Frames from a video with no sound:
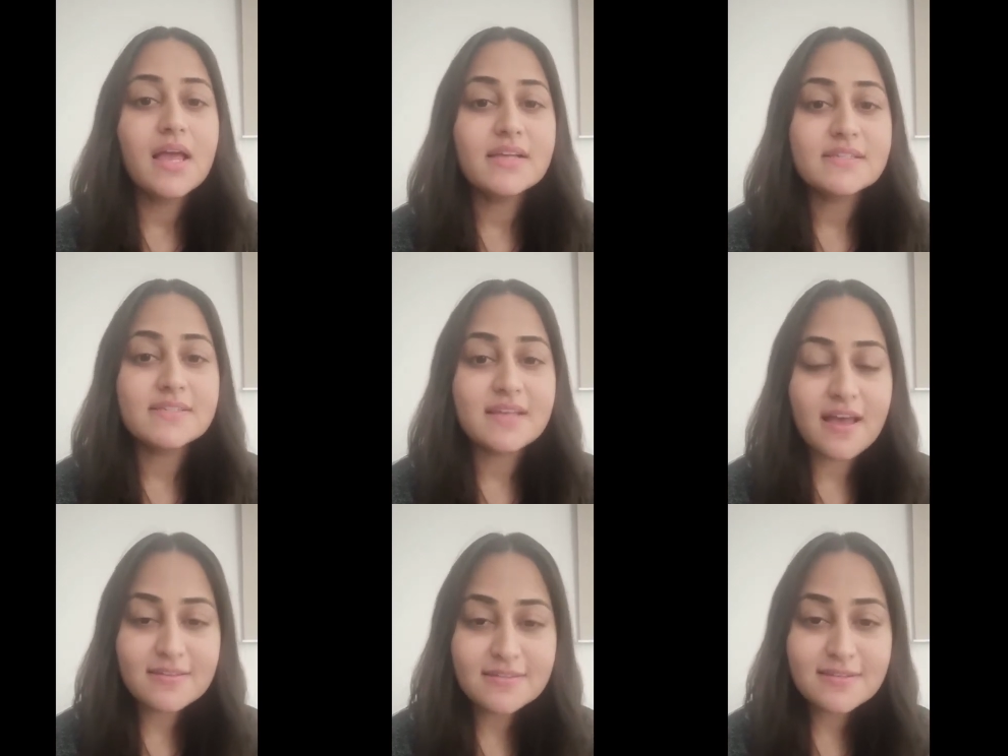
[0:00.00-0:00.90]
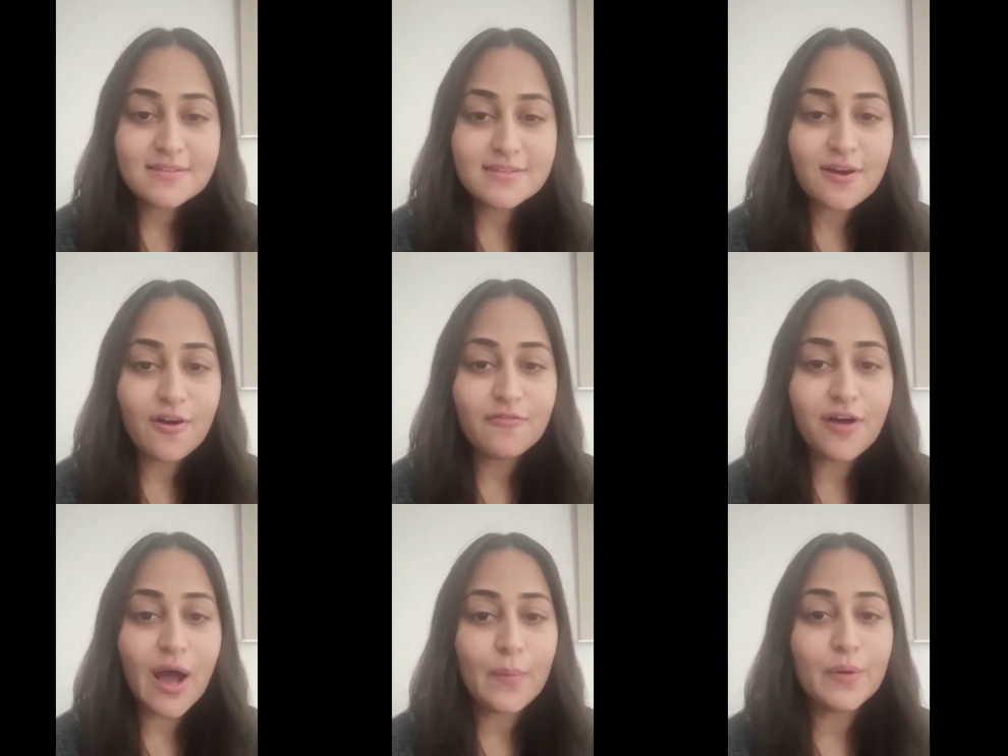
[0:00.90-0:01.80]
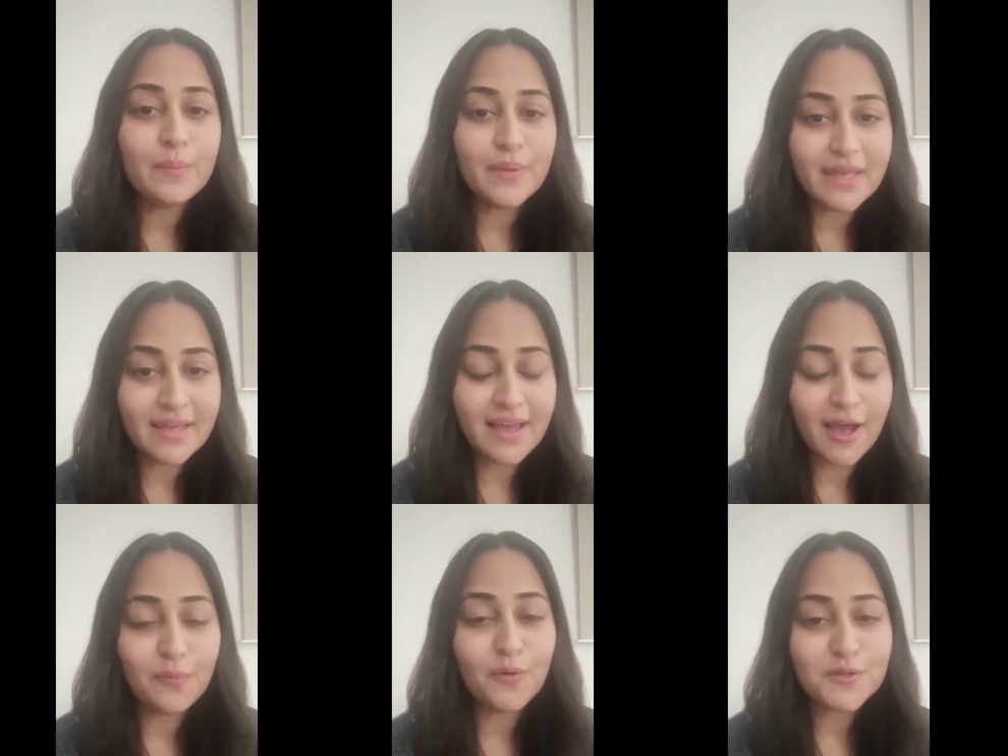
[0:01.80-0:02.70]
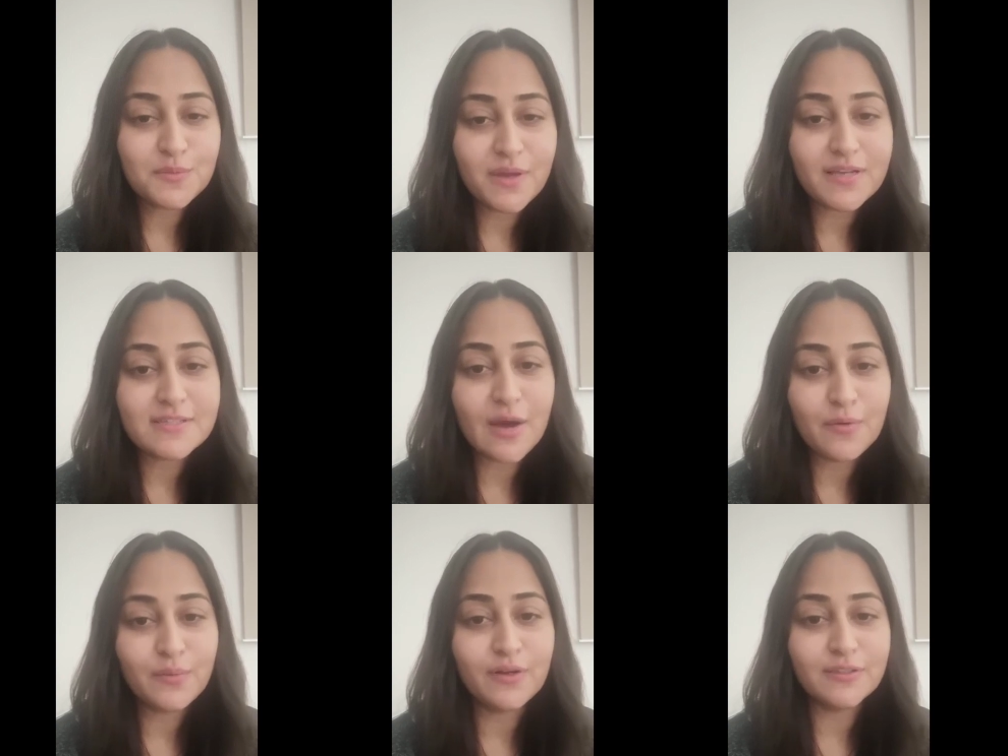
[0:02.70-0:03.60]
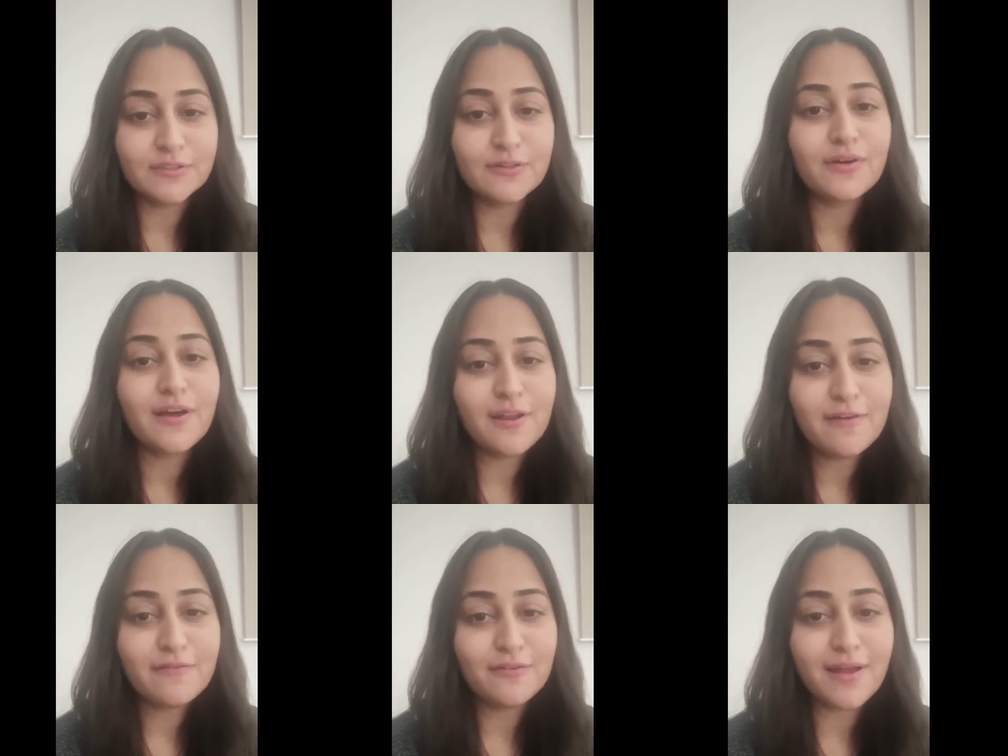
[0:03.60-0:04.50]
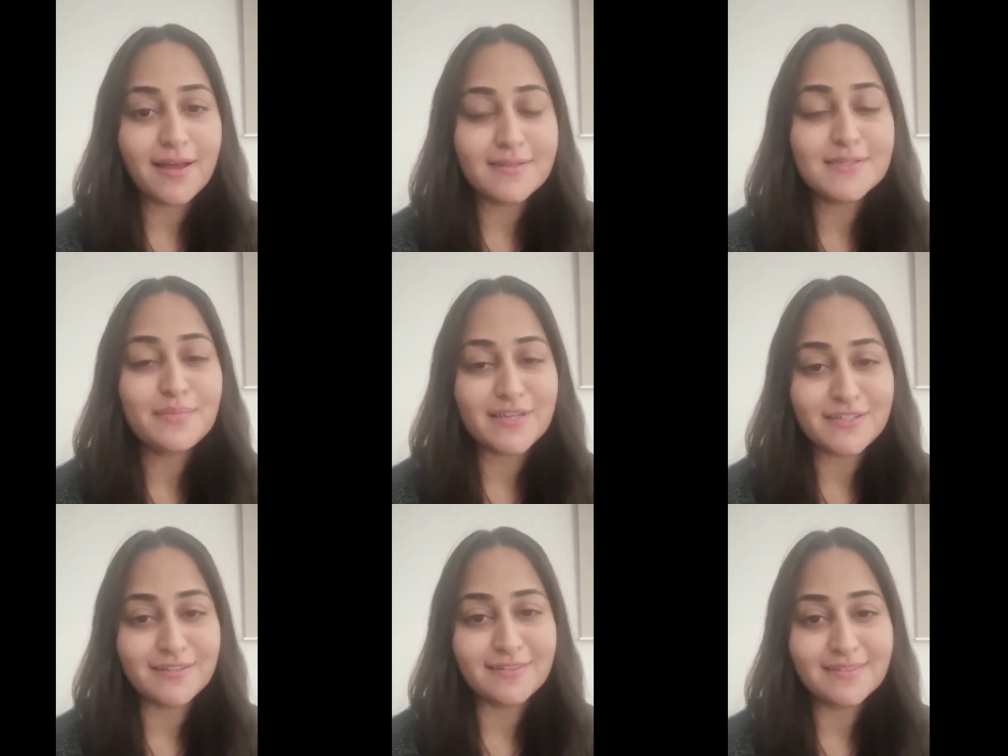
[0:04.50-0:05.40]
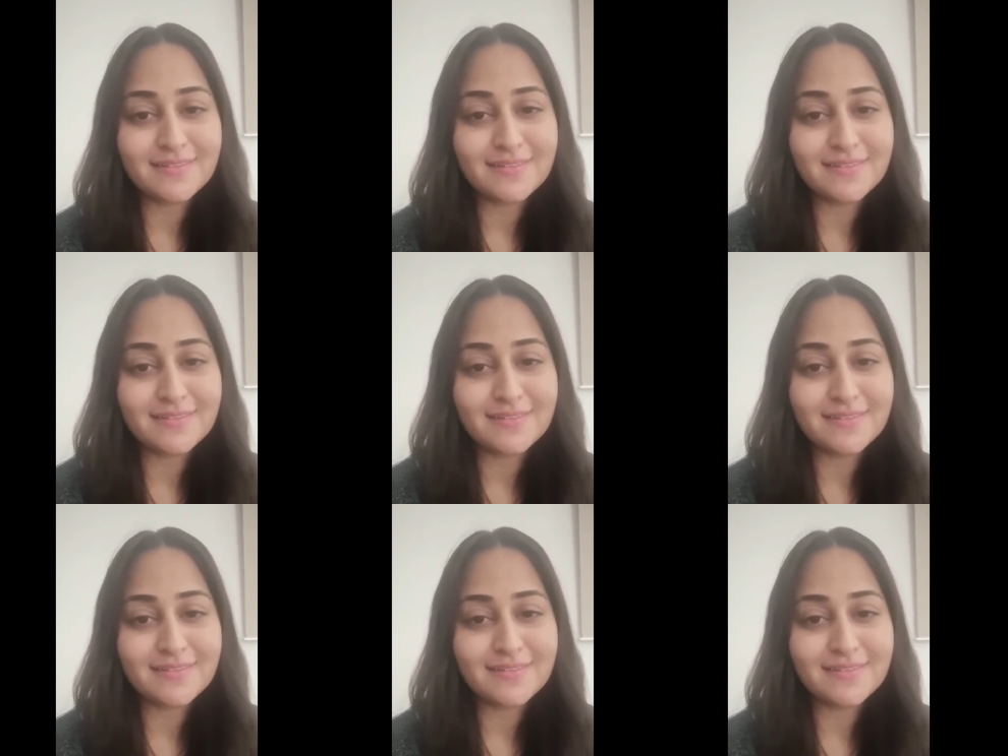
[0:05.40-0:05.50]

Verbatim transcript: It is the essence of our being and what makes our world so colorful and special.